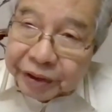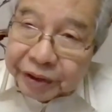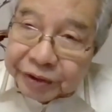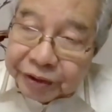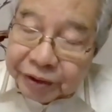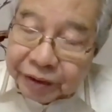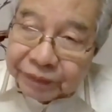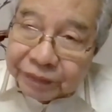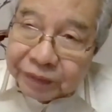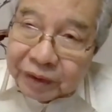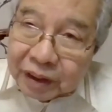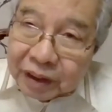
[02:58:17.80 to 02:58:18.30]
of
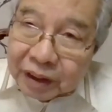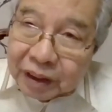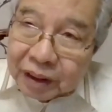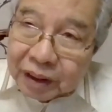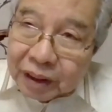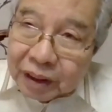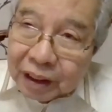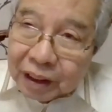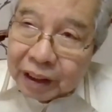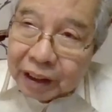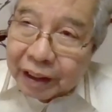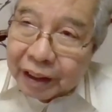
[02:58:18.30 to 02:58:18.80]
the
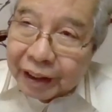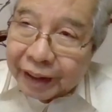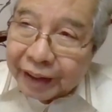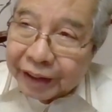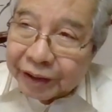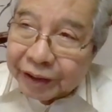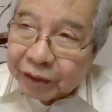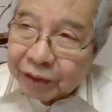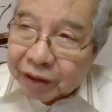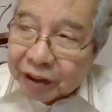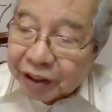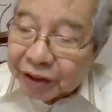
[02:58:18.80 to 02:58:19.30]
Legal
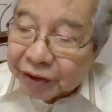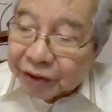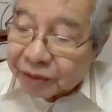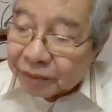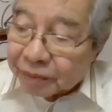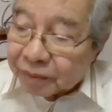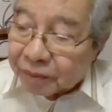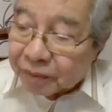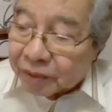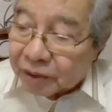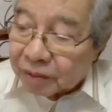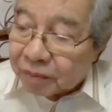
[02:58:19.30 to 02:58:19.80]
Education
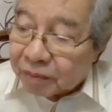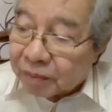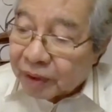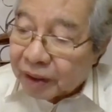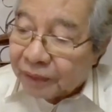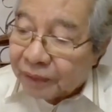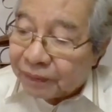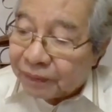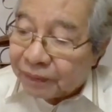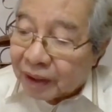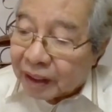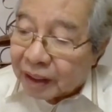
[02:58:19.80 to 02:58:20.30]
Board?
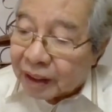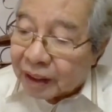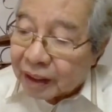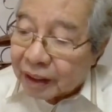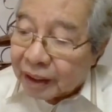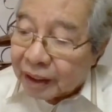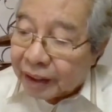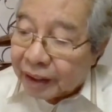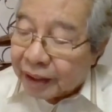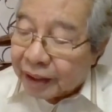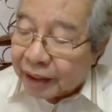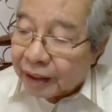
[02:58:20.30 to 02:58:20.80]
Briefly,
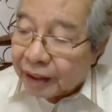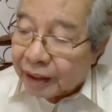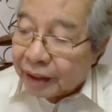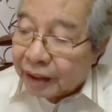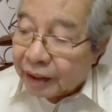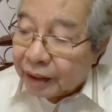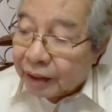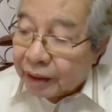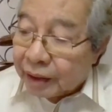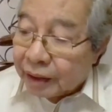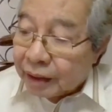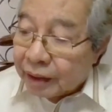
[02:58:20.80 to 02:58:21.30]

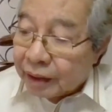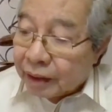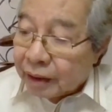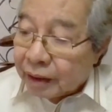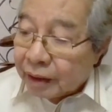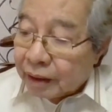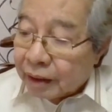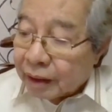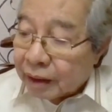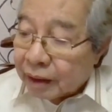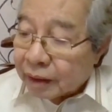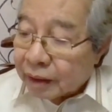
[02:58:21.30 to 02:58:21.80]

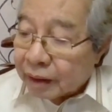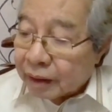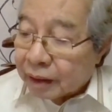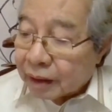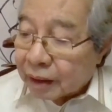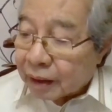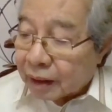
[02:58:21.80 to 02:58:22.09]
and